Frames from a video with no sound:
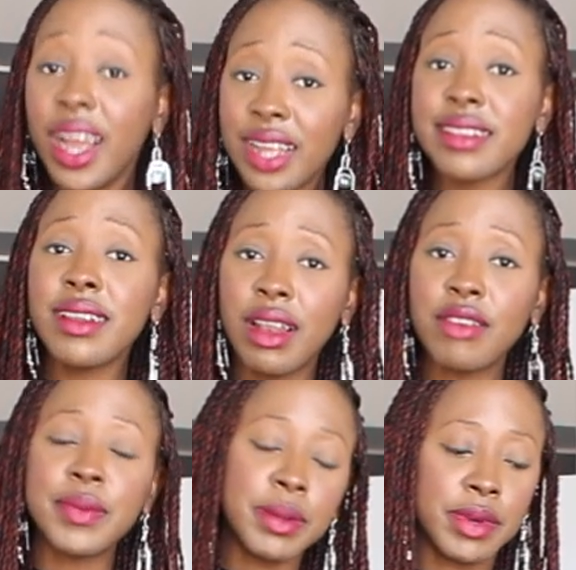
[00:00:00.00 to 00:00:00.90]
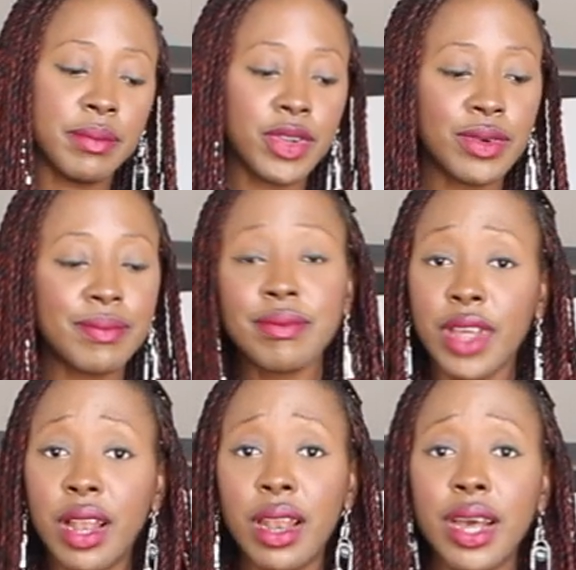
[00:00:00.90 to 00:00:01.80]
I still love my mom though.
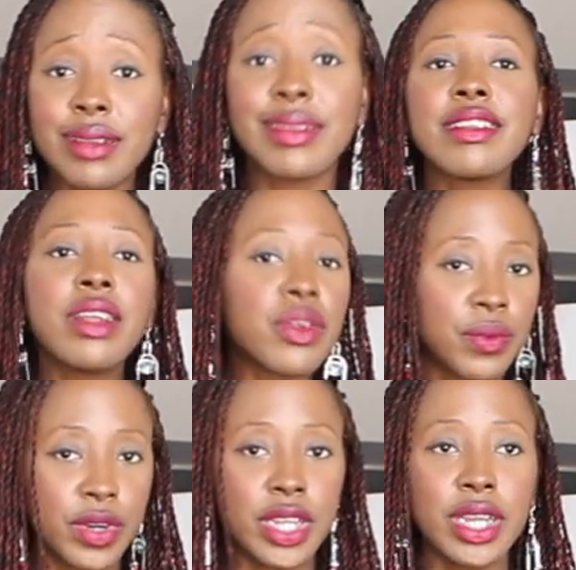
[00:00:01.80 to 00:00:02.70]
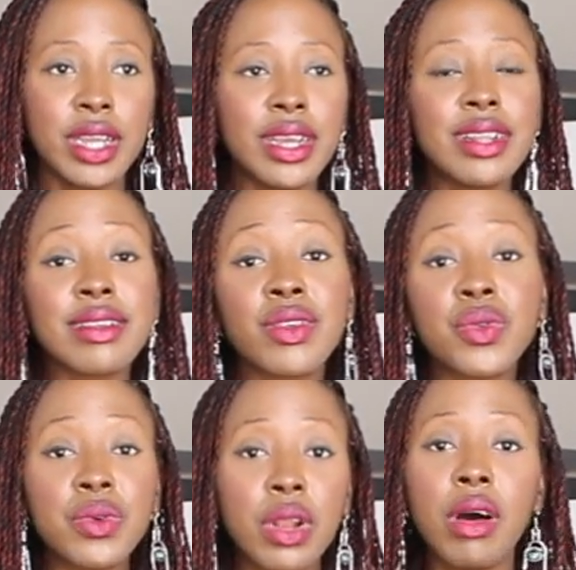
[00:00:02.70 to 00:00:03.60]
a lot. It's not working. It's
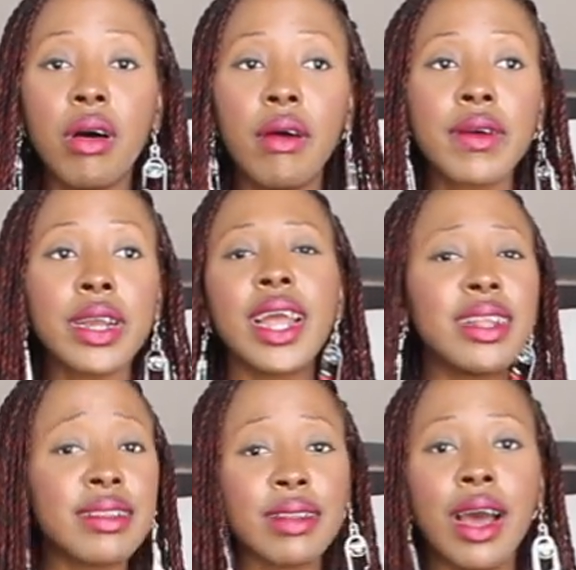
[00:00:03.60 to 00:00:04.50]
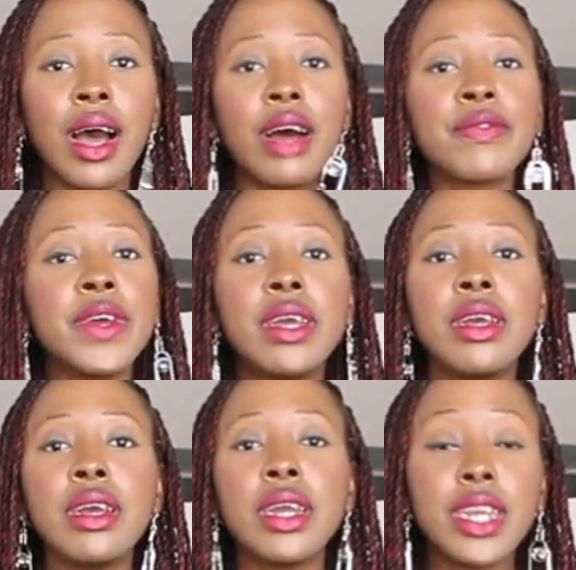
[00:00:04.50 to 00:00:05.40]
too long and it's
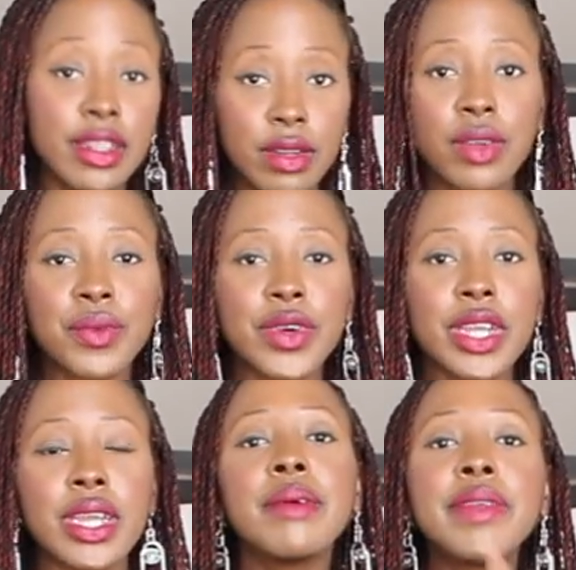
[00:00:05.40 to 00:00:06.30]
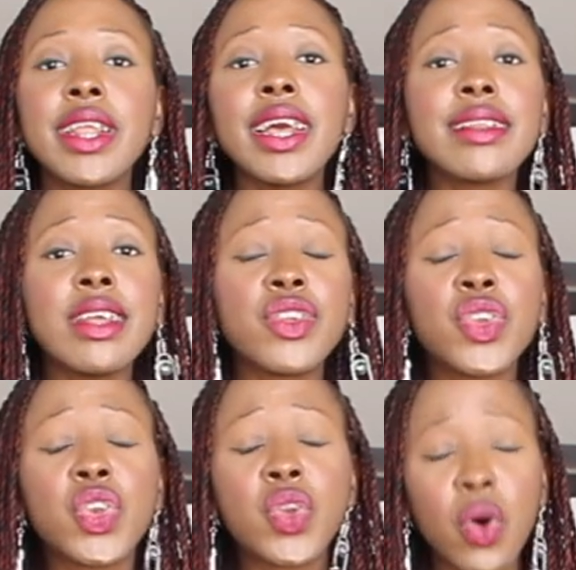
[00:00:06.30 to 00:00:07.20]
it's not working. Something else that you
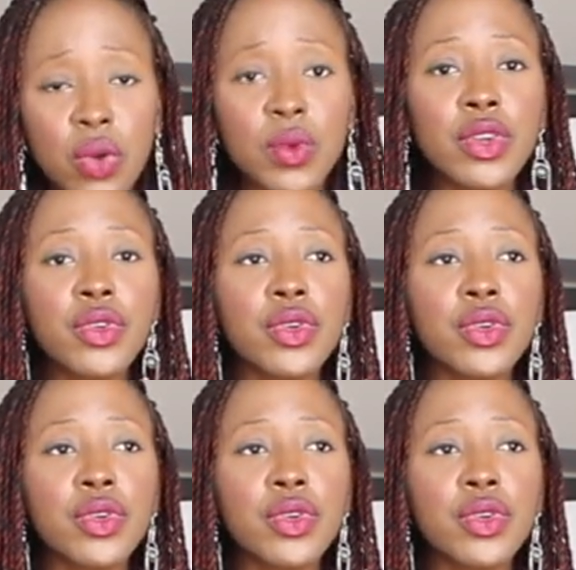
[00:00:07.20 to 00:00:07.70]
don't want